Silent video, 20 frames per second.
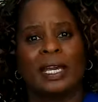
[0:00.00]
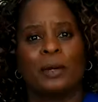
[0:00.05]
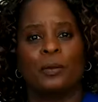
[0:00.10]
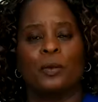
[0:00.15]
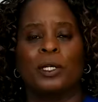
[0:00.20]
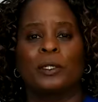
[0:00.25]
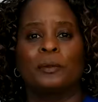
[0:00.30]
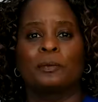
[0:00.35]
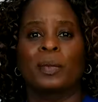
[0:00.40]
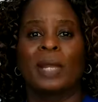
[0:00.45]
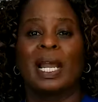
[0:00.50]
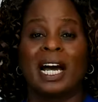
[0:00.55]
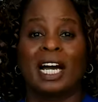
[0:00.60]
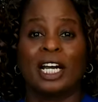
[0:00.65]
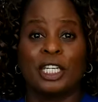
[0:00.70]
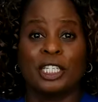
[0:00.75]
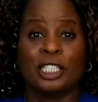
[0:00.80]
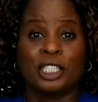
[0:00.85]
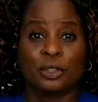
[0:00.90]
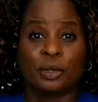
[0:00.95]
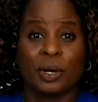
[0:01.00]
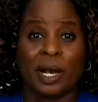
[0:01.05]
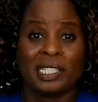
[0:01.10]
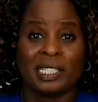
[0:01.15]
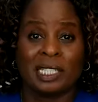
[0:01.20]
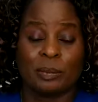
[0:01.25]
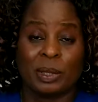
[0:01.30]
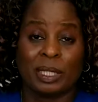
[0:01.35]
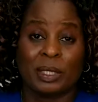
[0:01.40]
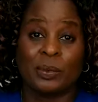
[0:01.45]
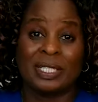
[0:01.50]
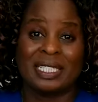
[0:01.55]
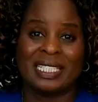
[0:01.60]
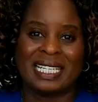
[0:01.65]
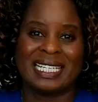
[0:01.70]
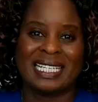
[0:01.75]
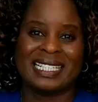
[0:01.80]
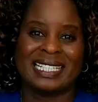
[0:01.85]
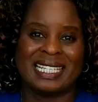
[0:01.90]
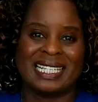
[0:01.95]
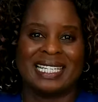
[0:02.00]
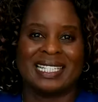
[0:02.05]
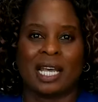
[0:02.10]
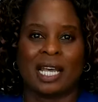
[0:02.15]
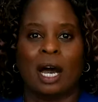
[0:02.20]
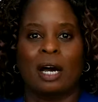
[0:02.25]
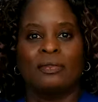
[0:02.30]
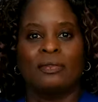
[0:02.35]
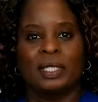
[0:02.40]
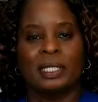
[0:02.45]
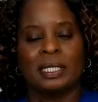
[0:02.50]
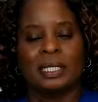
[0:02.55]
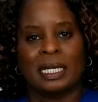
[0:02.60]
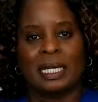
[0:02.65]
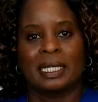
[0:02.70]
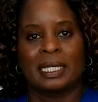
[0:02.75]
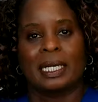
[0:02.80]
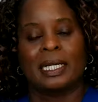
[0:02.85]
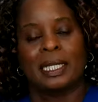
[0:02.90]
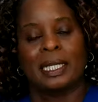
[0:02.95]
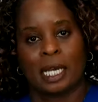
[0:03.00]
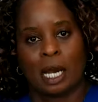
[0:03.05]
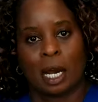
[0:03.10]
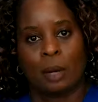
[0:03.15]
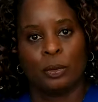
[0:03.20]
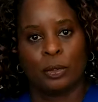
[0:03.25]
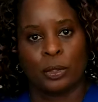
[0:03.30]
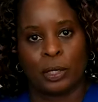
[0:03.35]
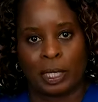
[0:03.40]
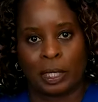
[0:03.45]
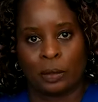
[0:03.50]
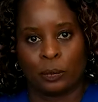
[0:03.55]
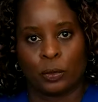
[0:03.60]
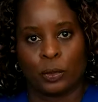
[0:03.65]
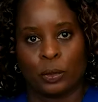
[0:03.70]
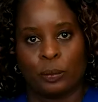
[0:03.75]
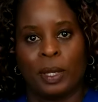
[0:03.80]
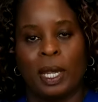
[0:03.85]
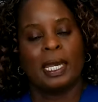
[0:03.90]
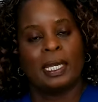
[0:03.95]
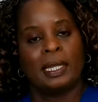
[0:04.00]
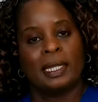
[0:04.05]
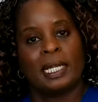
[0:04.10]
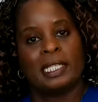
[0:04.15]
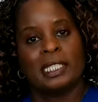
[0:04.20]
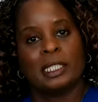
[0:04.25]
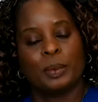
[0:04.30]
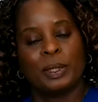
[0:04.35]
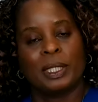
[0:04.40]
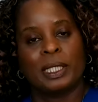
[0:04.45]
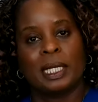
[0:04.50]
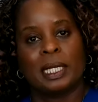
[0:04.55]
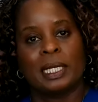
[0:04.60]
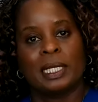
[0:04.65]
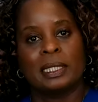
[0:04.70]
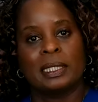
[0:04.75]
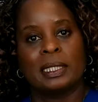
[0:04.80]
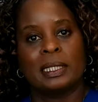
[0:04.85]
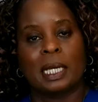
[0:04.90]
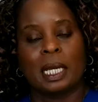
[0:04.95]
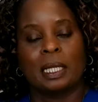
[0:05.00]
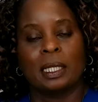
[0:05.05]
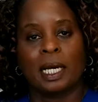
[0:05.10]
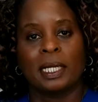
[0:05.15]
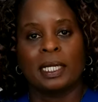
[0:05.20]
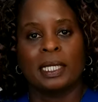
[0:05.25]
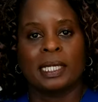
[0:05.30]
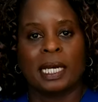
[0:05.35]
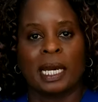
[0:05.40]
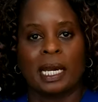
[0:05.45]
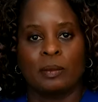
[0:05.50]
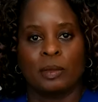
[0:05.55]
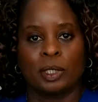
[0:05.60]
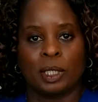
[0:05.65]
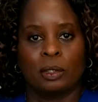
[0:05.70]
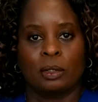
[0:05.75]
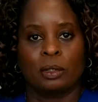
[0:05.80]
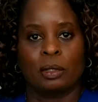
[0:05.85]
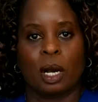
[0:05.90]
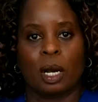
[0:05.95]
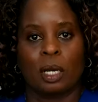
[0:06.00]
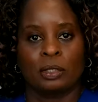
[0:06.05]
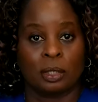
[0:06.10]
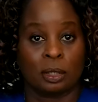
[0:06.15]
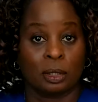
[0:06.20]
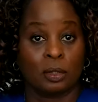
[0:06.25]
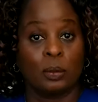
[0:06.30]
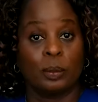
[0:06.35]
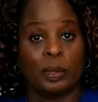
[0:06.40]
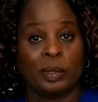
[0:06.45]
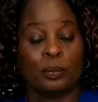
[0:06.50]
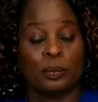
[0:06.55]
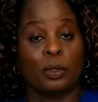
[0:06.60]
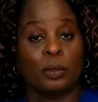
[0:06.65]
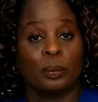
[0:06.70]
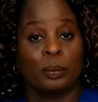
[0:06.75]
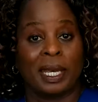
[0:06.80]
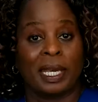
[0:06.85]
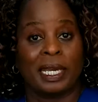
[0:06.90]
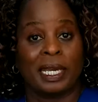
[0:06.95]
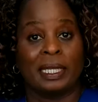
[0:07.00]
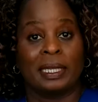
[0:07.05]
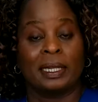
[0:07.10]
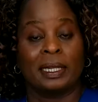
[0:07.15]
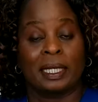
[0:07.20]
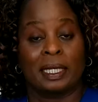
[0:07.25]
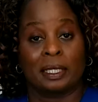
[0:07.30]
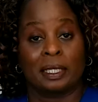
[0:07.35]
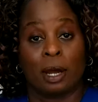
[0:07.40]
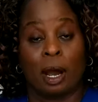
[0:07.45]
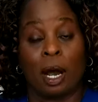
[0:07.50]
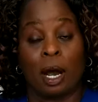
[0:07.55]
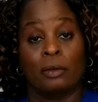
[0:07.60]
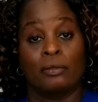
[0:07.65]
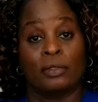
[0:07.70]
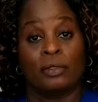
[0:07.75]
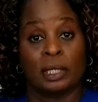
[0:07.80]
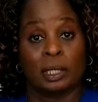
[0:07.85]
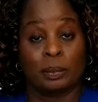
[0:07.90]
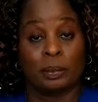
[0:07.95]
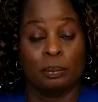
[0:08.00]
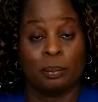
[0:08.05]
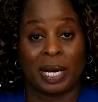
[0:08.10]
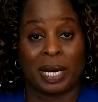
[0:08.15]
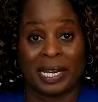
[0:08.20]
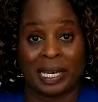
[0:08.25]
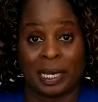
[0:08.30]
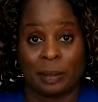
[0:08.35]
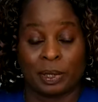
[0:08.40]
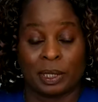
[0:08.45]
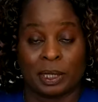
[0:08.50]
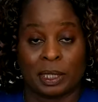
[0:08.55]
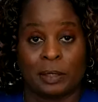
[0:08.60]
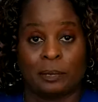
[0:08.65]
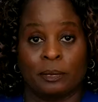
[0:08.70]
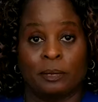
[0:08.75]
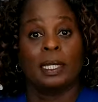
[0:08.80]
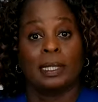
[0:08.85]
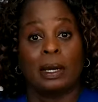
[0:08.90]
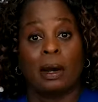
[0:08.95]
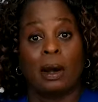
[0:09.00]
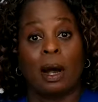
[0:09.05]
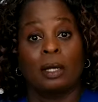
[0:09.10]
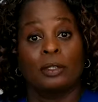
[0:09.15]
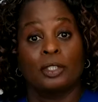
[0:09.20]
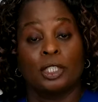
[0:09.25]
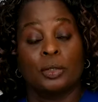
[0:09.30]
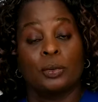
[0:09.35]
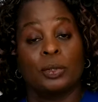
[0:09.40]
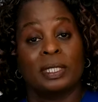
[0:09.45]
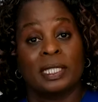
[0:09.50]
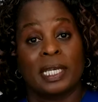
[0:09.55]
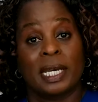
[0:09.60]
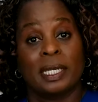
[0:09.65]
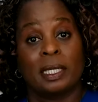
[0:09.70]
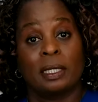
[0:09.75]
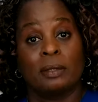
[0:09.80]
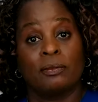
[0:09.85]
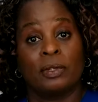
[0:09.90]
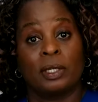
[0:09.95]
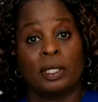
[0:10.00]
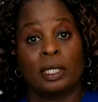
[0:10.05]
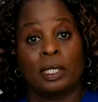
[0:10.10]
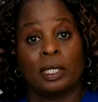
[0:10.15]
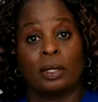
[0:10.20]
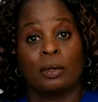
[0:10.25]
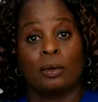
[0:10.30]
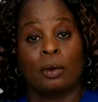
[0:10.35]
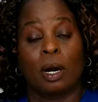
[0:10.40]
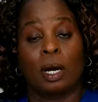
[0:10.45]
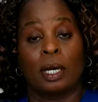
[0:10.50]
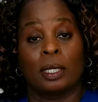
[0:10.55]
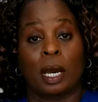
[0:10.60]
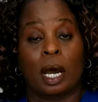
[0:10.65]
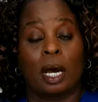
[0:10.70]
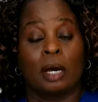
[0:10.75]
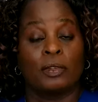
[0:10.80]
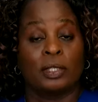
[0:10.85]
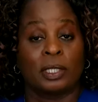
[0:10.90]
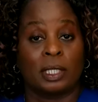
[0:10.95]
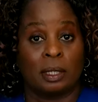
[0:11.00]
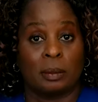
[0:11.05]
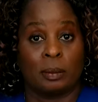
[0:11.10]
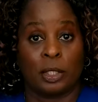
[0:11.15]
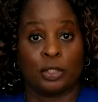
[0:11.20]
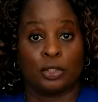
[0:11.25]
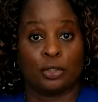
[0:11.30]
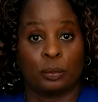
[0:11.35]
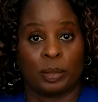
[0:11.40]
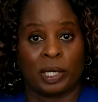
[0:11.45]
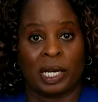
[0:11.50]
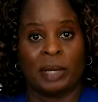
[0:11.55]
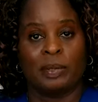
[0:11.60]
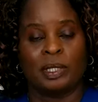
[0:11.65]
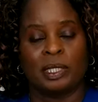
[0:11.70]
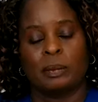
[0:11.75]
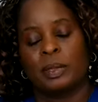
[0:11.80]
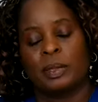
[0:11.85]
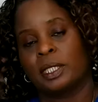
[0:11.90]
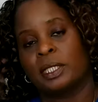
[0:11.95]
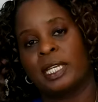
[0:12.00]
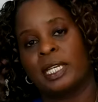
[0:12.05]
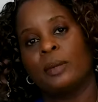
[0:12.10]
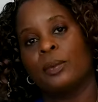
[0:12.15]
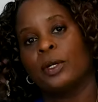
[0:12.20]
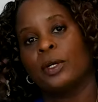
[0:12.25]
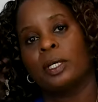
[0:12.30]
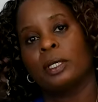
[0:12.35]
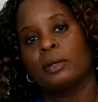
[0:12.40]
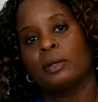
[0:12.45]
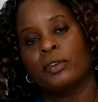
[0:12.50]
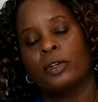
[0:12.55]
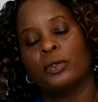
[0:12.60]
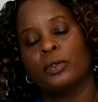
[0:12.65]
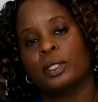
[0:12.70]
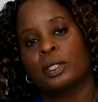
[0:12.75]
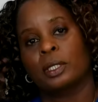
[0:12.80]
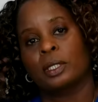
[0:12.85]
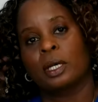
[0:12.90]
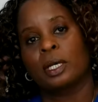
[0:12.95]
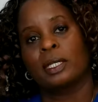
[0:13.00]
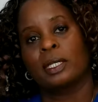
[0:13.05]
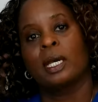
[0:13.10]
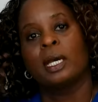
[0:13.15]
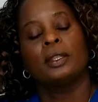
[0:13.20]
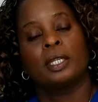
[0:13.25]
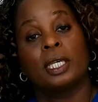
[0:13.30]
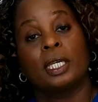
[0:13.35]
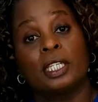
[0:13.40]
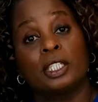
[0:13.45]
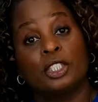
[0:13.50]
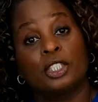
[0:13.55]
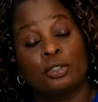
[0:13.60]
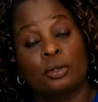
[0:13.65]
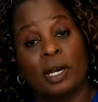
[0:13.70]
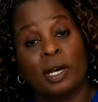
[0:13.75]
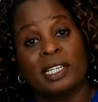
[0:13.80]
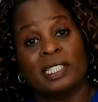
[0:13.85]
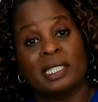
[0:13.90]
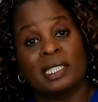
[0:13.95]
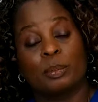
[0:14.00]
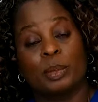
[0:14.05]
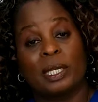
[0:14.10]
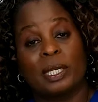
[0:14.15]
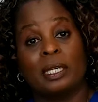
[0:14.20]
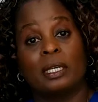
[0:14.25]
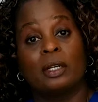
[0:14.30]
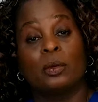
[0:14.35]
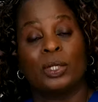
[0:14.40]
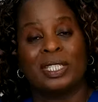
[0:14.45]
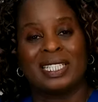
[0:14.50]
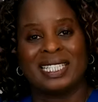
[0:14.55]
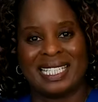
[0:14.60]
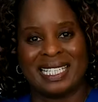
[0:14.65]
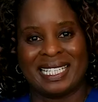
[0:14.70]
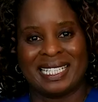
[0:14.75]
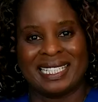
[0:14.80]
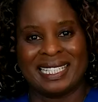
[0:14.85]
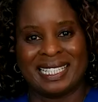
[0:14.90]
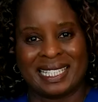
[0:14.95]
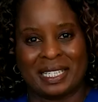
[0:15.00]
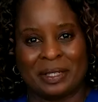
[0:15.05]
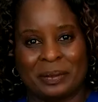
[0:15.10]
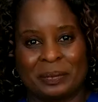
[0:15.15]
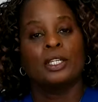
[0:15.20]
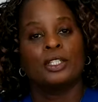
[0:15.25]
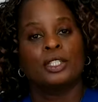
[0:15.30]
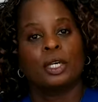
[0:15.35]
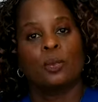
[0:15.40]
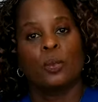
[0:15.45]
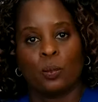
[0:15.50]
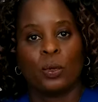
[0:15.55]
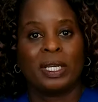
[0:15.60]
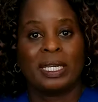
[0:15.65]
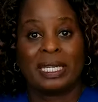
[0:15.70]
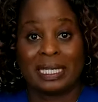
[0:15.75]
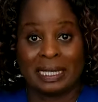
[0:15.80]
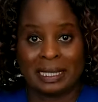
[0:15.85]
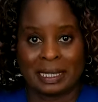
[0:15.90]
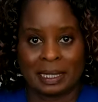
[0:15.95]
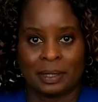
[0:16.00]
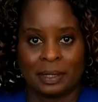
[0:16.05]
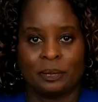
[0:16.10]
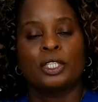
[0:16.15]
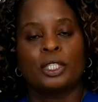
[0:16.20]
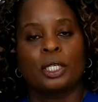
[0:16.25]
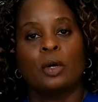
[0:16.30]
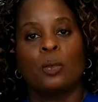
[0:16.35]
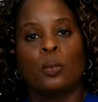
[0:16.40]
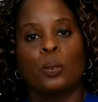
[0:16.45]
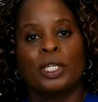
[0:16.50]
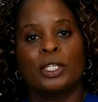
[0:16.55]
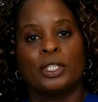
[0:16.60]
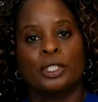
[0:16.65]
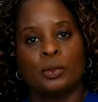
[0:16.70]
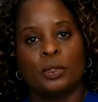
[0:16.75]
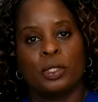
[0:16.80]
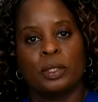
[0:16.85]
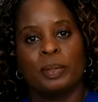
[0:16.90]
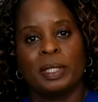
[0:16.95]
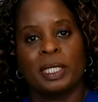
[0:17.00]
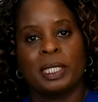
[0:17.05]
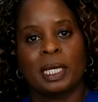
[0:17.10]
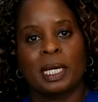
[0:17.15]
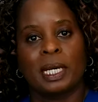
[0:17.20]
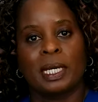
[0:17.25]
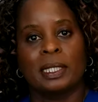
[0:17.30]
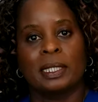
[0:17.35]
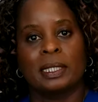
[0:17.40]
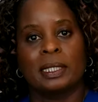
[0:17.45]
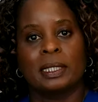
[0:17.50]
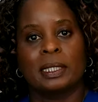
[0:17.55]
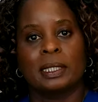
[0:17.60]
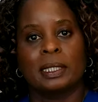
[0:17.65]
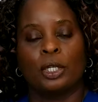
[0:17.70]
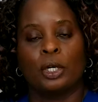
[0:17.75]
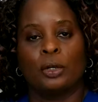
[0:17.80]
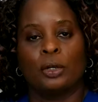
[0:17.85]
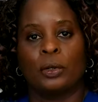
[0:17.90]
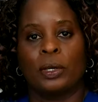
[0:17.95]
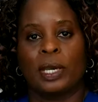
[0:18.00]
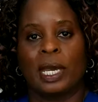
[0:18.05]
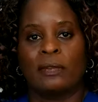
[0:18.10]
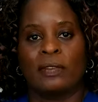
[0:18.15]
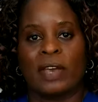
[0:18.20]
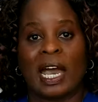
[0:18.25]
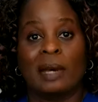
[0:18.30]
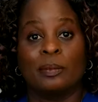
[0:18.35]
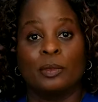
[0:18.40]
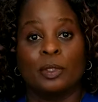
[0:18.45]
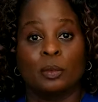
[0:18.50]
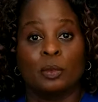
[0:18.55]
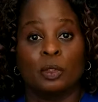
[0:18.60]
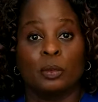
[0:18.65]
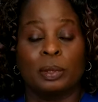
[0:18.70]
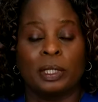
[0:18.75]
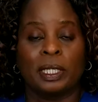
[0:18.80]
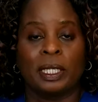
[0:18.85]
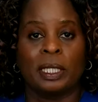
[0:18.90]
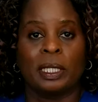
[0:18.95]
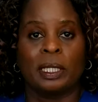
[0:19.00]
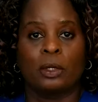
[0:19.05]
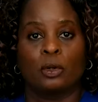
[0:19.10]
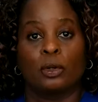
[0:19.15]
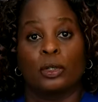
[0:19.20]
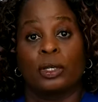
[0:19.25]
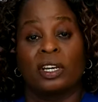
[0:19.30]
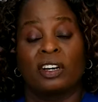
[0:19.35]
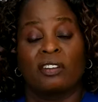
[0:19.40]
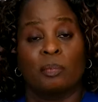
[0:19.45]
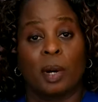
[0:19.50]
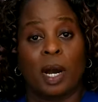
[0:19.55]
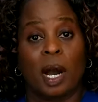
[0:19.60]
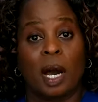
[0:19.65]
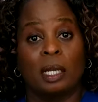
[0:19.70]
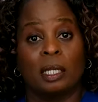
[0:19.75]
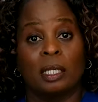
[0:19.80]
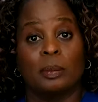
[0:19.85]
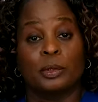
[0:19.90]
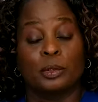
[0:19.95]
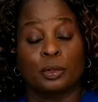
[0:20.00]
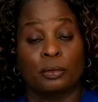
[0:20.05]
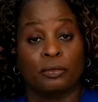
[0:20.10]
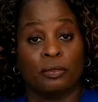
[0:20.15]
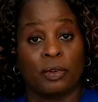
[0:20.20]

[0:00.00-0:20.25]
right, well, a hysteroscopy with D&C is often done in the operating room, and that's because a lot of times it'll cause a little bit more pain than an office biopsy. Now, I'll do a second video on office endometrial biopsy, but today we're going to focus on the hysteroscopy with D&C. So what is it? So we do it because, you know, you have abnormal bleeding or you have polyps or